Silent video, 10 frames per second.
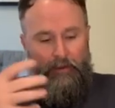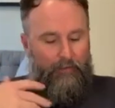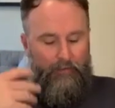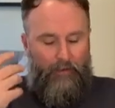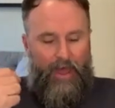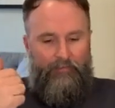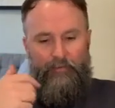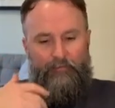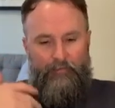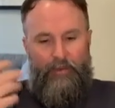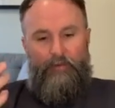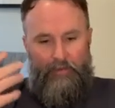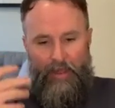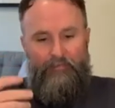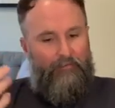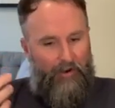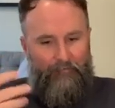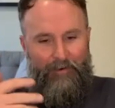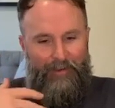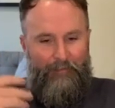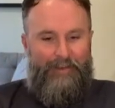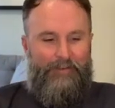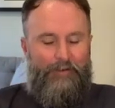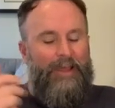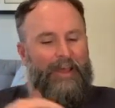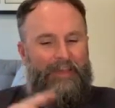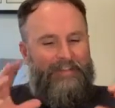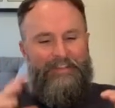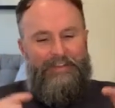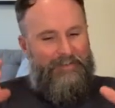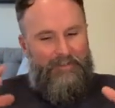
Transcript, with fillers: you have to, you have to verify. I mean, this isn't just a